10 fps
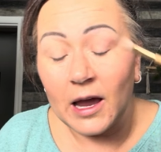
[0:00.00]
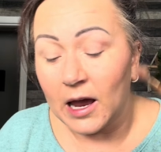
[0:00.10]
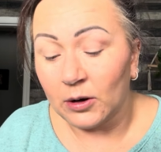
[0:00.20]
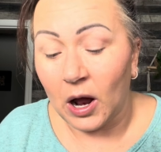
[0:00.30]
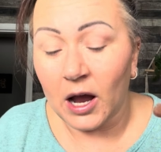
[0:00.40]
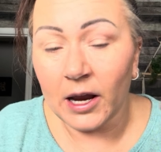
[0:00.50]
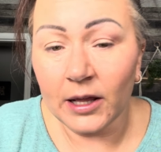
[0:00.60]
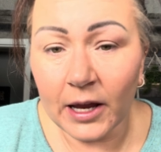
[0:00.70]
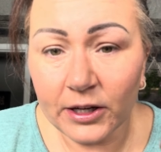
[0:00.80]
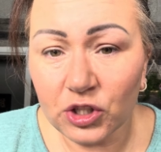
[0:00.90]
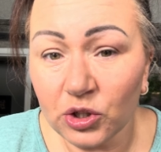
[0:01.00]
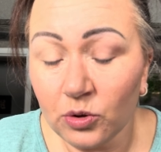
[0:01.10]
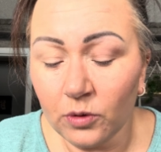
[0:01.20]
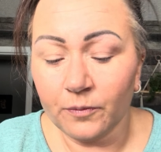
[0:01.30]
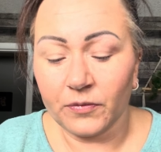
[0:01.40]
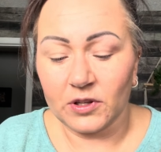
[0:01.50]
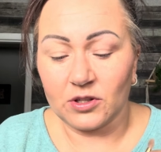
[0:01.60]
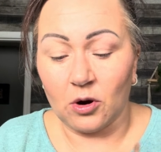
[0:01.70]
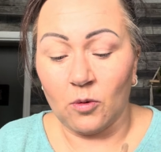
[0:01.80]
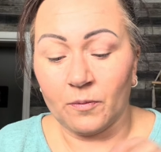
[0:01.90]
And I like to,
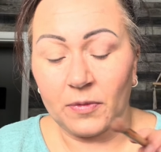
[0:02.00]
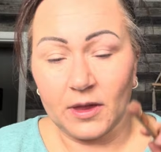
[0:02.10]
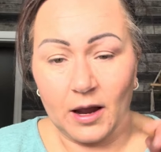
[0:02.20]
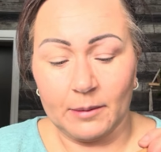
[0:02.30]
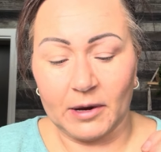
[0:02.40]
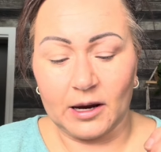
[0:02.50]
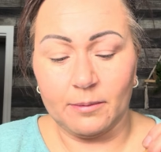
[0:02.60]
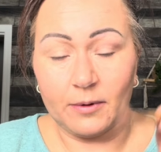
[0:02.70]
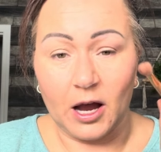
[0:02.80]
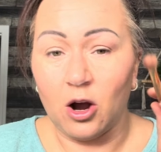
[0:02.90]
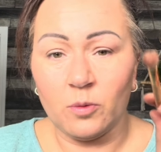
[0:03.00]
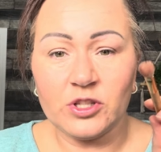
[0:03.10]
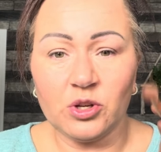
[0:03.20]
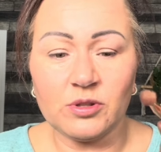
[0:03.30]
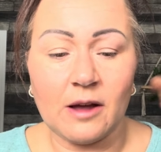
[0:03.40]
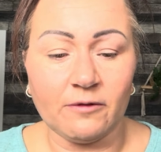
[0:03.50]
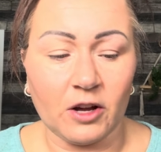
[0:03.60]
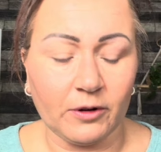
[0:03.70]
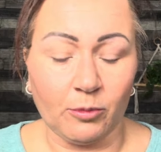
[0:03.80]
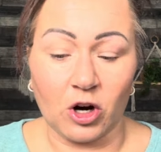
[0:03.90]
so I always use a
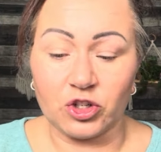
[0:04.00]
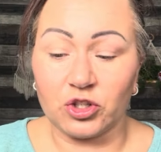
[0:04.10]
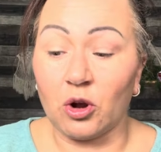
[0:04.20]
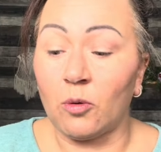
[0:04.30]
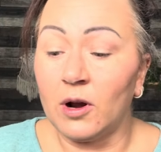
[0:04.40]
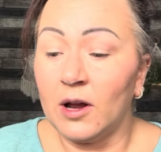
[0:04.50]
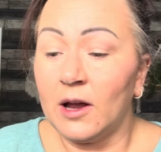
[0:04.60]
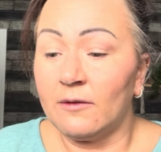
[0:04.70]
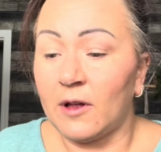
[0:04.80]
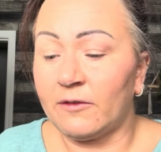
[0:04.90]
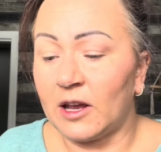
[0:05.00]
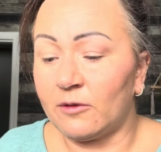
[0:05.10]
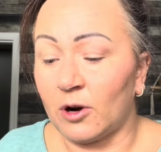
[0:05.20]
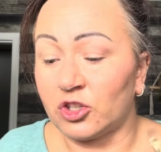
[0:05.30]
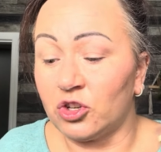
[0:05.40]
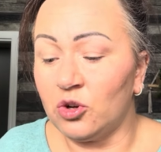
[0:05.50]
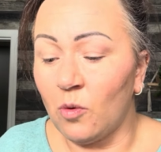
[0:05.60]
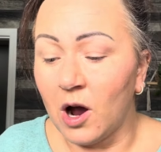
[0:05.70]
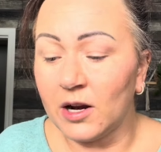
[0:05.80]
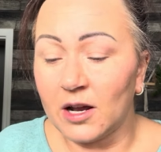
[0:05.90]
fluffy brush, so fluffy end brush. So you
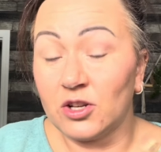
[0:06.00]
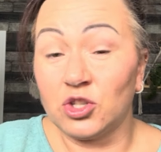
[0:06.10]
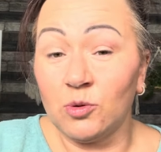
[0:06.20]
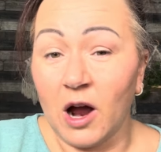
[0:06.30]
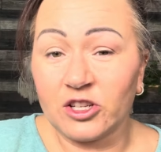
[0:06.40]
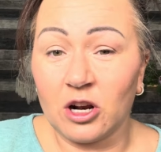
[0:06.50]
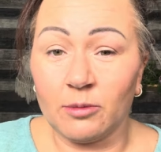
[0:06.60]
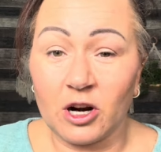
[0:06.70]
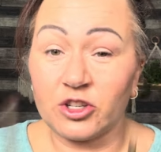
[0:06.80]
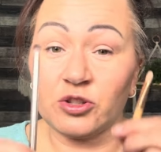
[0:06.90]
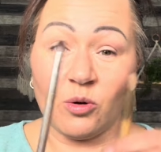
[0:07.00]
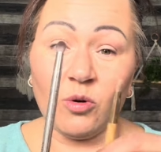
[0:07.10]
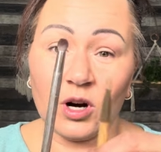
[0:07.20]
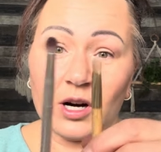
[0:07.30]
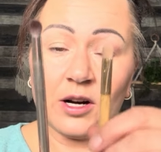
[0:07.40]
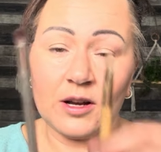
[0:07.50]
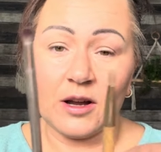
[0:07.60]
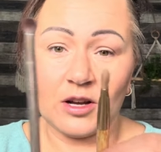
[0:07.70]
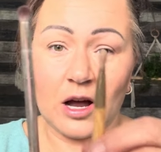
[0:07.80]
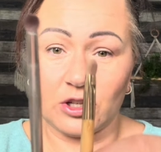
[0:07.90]
want 2 eyeshadow brushes or
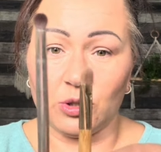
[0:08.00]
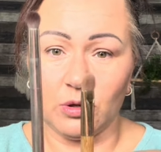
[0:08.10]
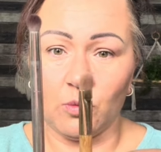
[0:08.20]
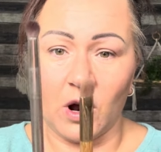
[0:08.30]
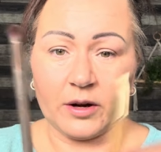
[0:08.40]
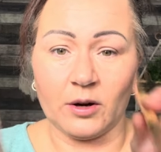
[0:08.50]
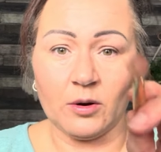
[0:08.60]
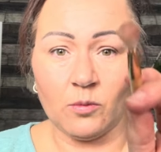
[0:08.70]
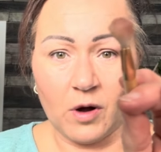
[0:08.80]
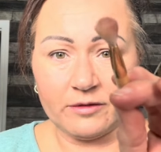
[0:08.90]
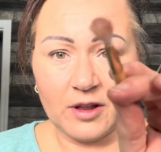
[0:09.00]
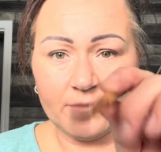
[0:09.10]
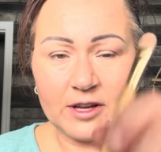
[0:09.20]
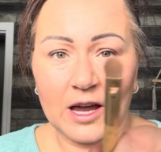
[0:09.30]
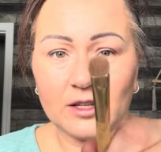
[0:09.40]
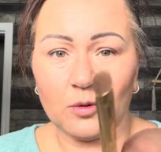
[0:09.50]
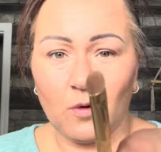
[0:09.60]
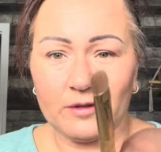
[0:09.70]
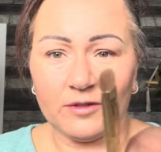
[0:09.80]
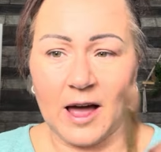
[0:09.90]
a 2-in-1, one fluffy end,
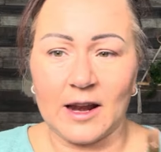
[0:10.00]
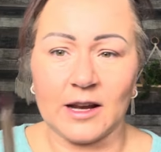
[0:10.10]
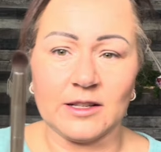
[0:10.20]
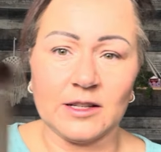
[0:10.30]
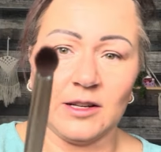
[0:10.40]
one flat end.